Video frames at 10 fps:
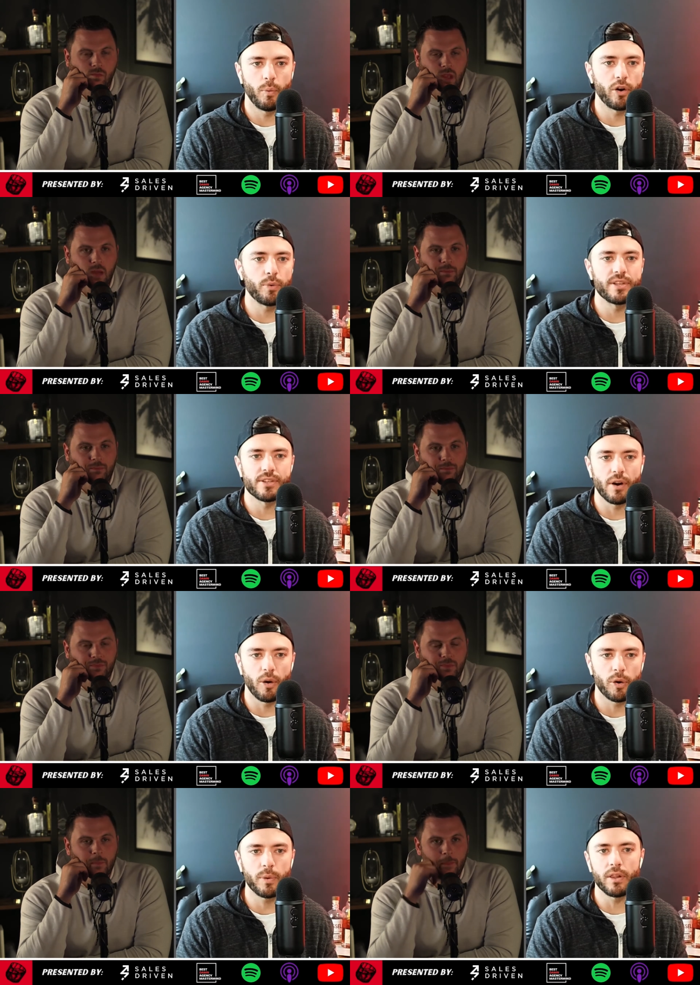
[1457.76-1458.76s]
Speaker 1: Where yeah. do we
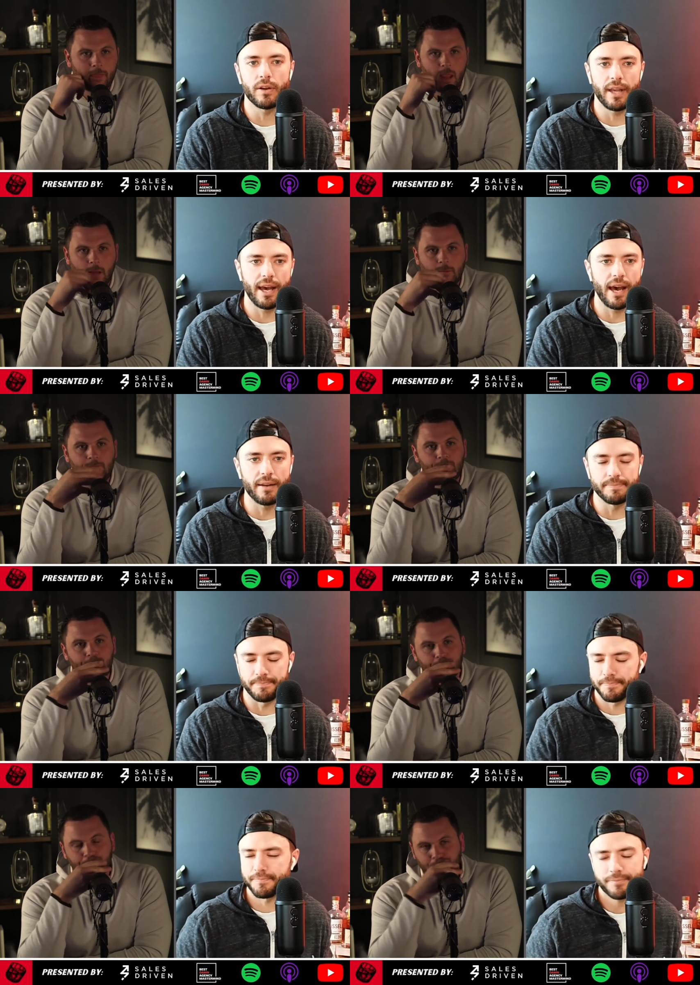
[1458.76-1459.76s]
start? What do we look at?
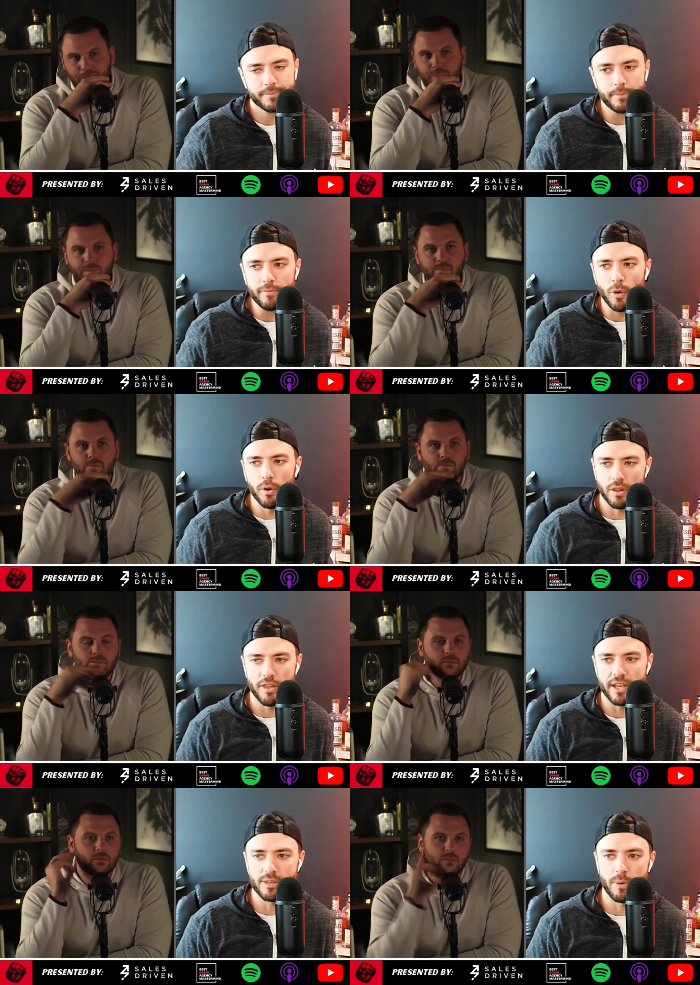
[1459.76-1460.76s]
what are
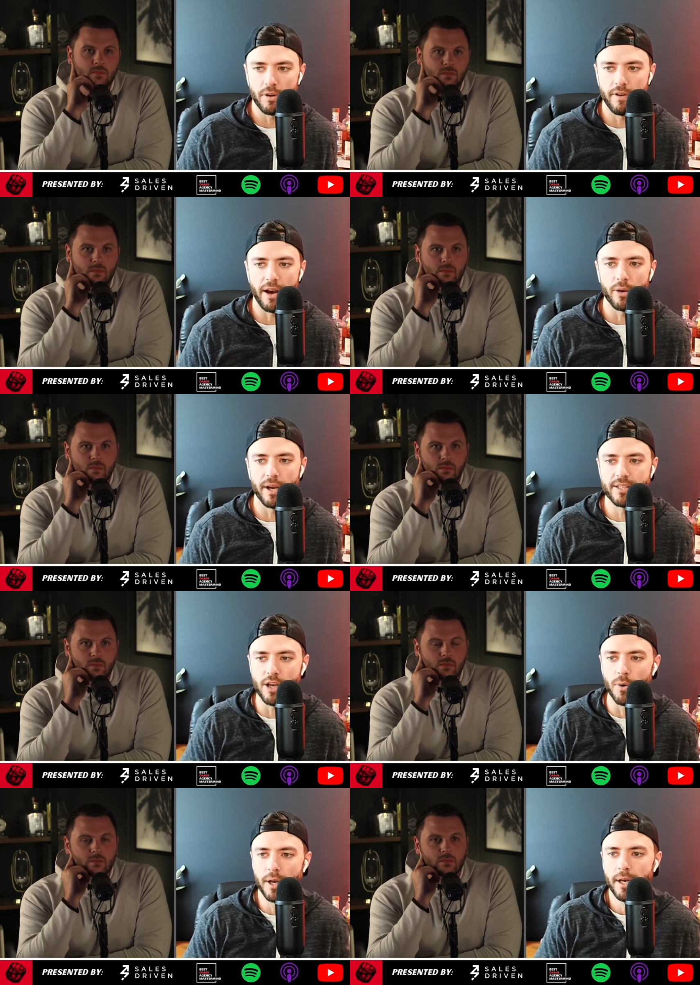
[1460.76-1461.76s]
the things that we would
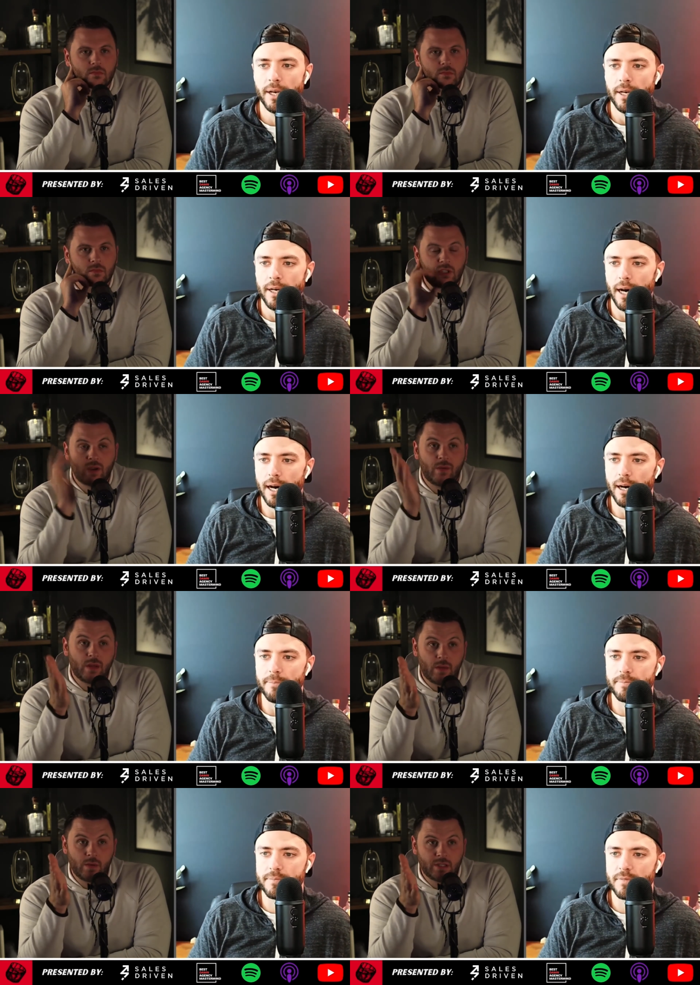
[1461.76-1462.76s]
evaluate? So, so I will,
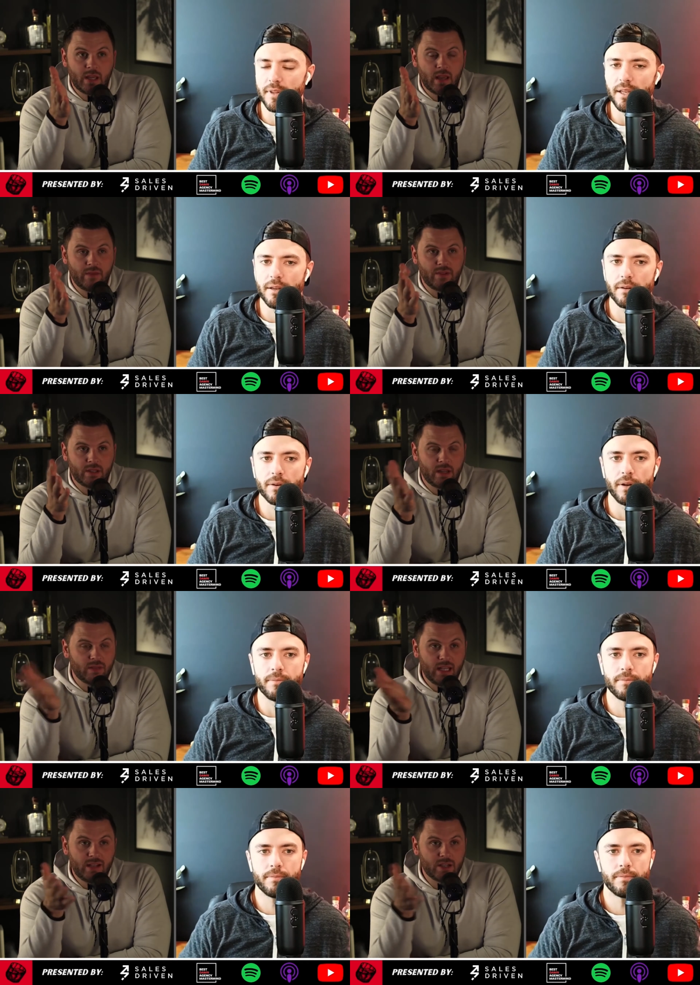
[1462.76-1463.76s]
um, I will say but, if it's if
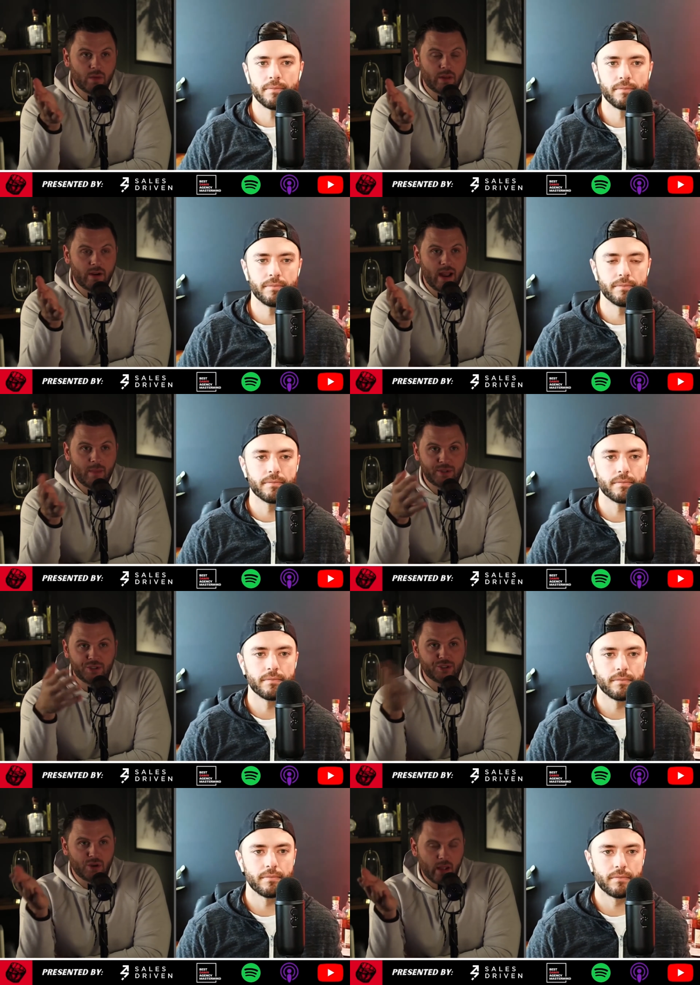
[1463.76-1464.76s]
leads
Speaker 2: aren't where they're at, but
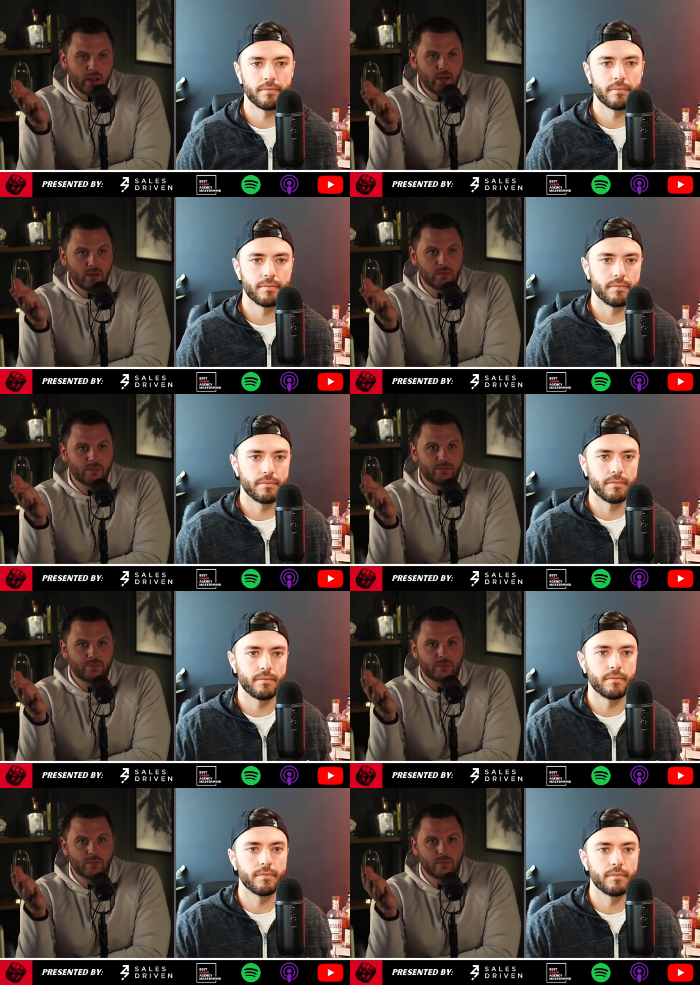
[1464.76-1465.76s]
you're trying,
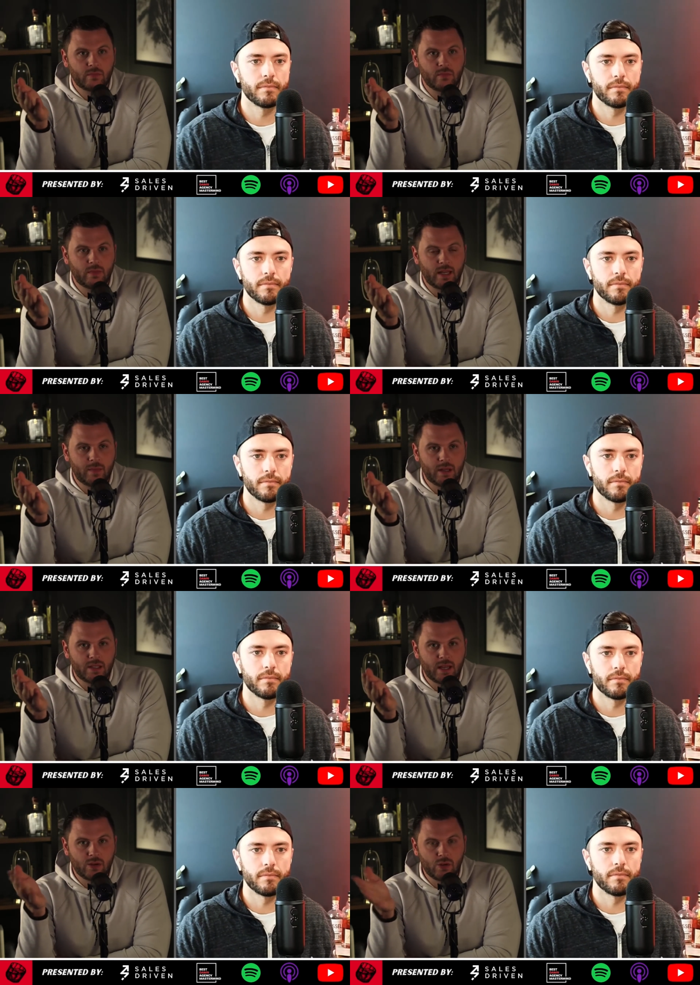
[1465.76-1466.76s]
then I'm going to
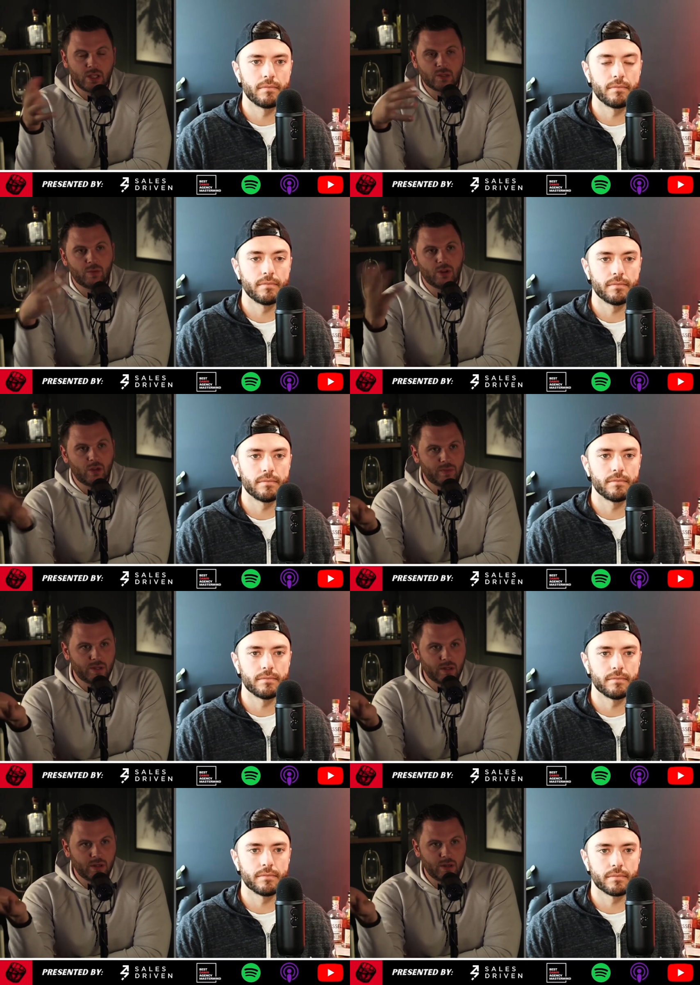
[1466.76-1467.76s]
say, cool, let's pull up in
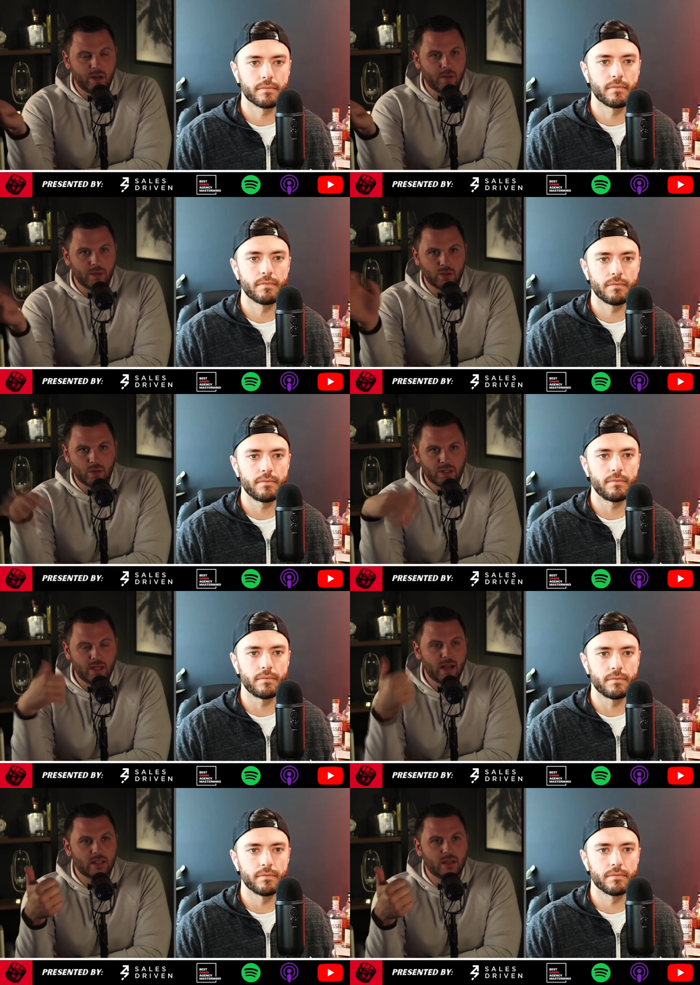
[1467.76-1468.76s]
your your numbers. What's
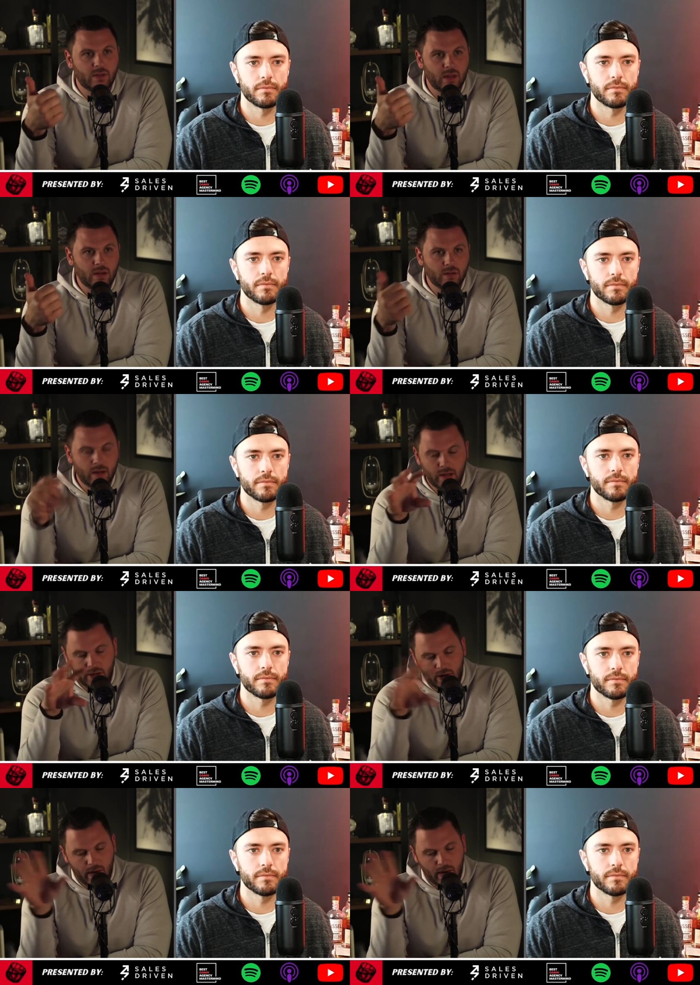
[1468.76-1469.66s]
the activity? Right? You know